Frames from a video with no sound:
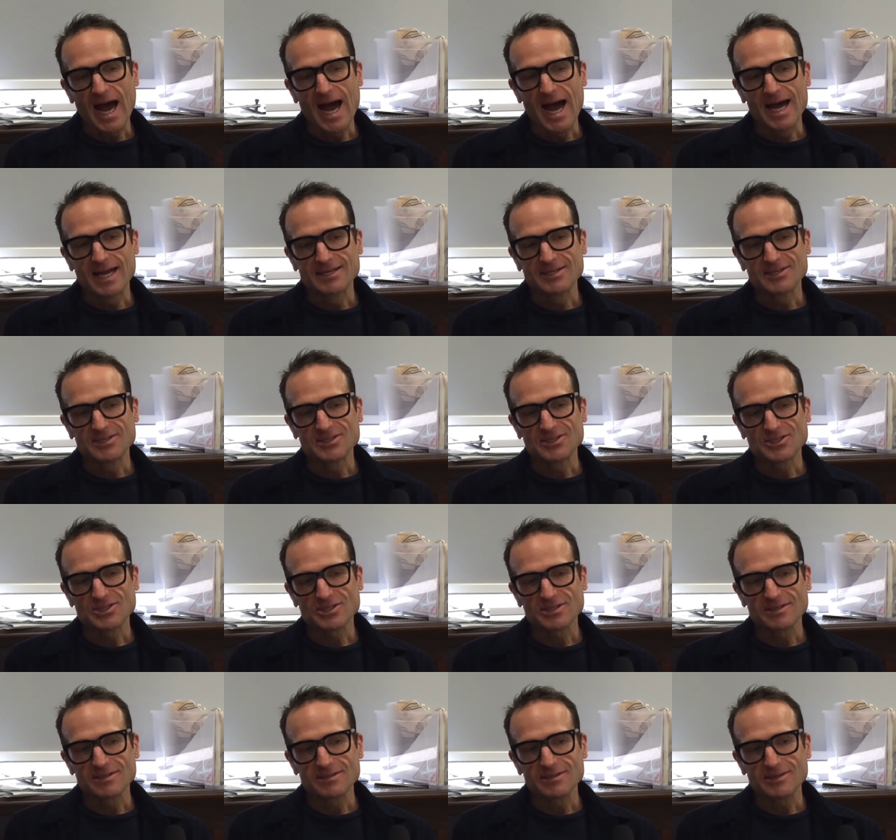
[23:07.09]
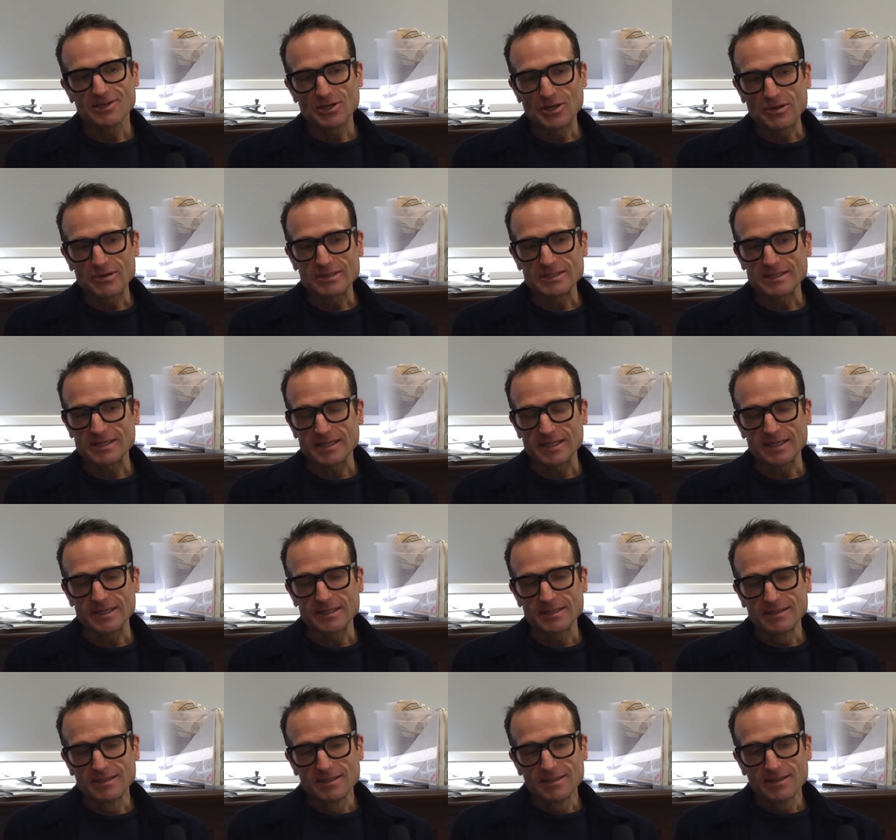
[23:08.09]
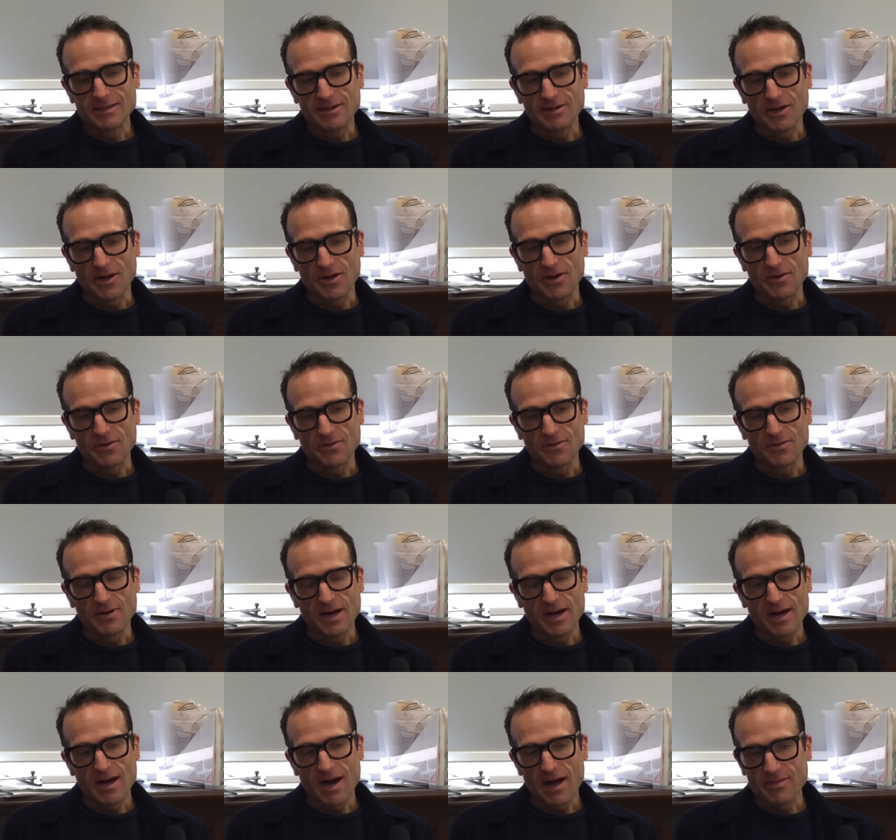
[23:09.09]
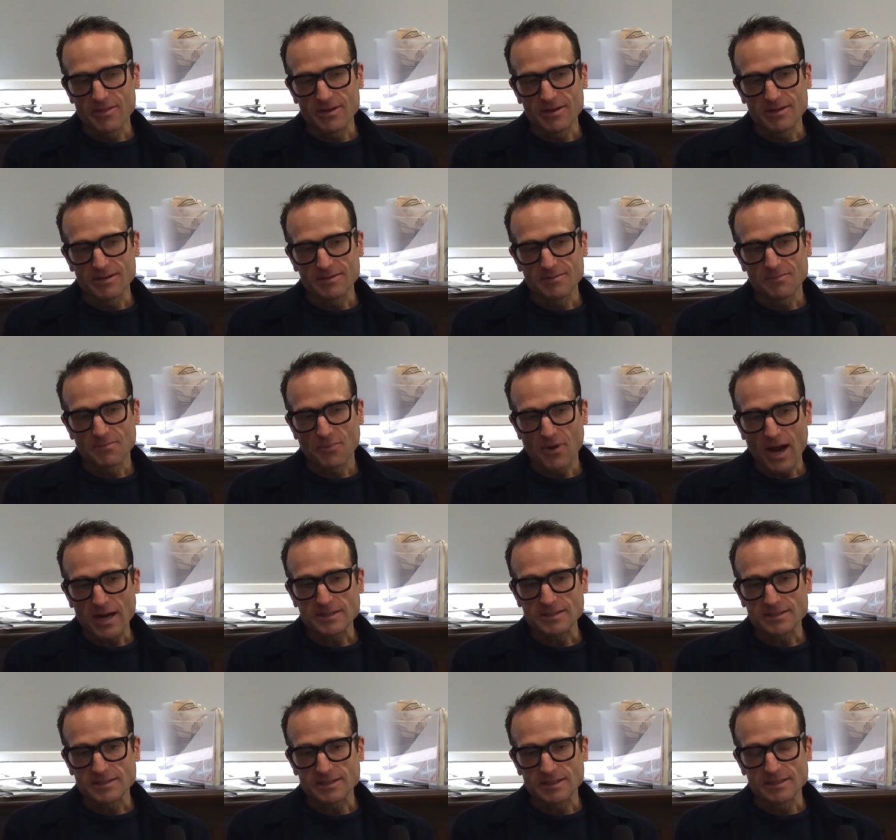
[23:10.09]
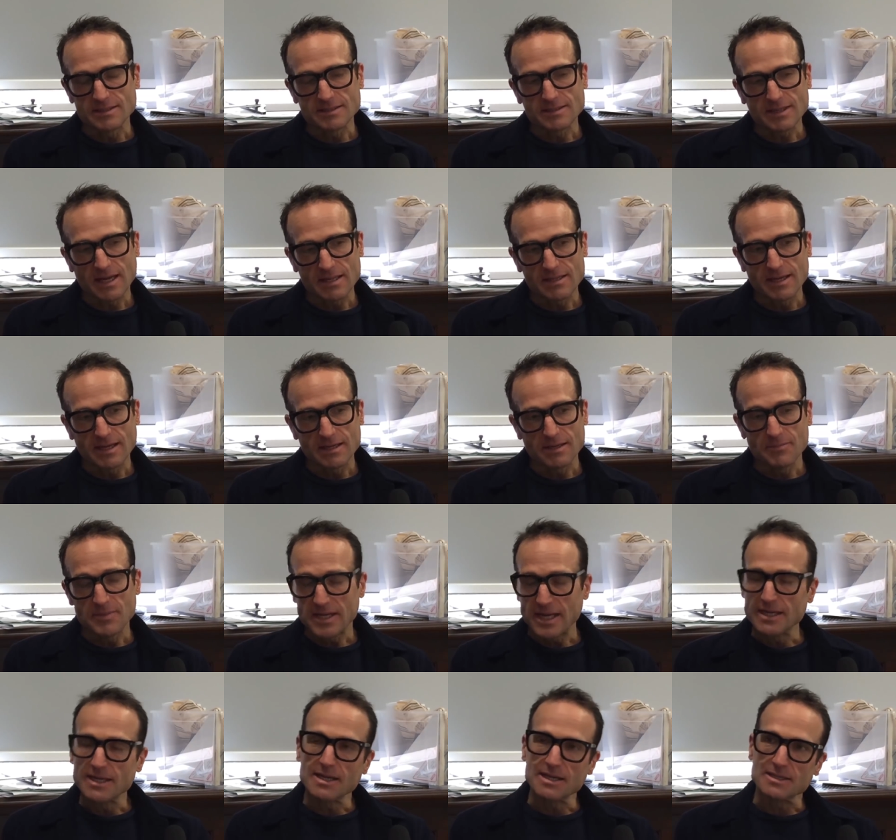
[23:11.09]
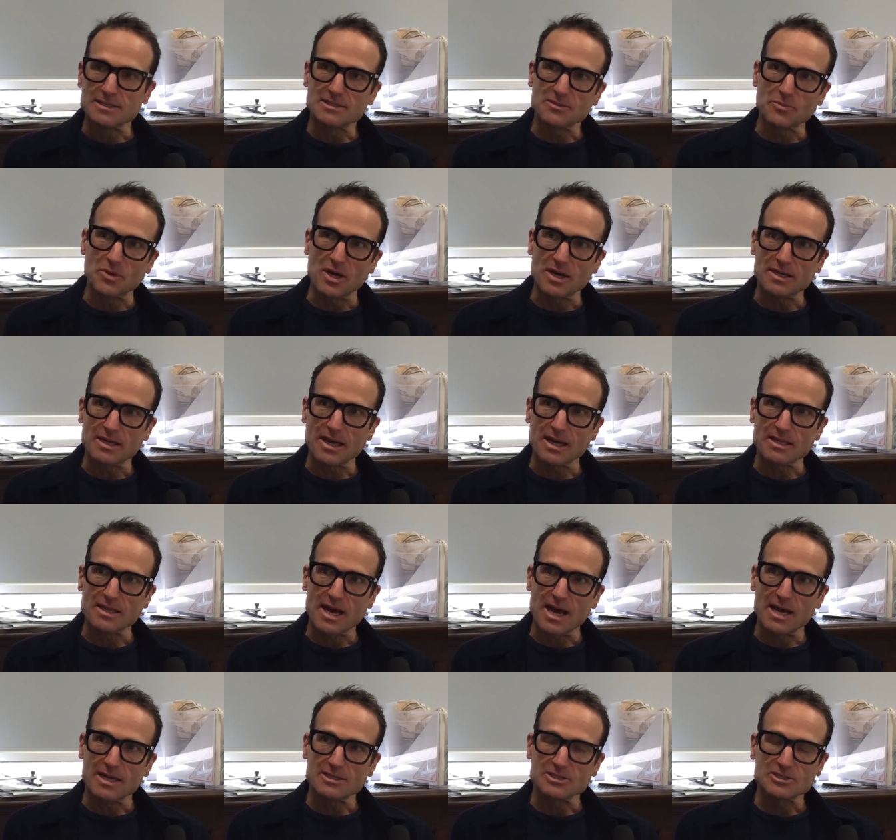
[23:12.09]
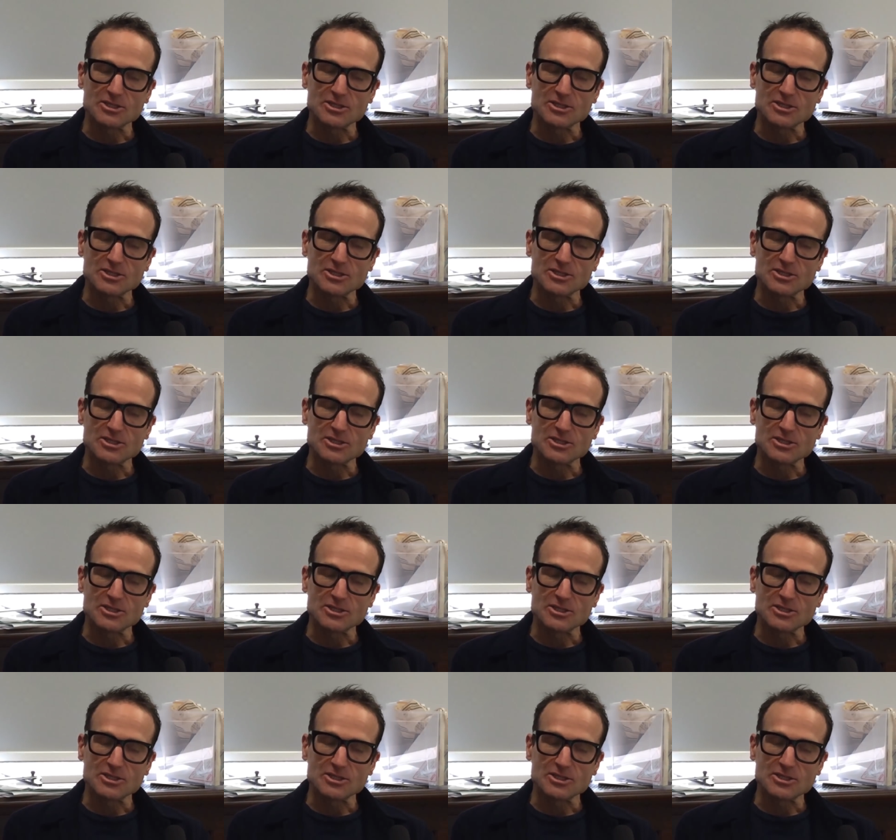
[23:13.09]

And curiously, you know, other practices, I think, are beginning to work like that.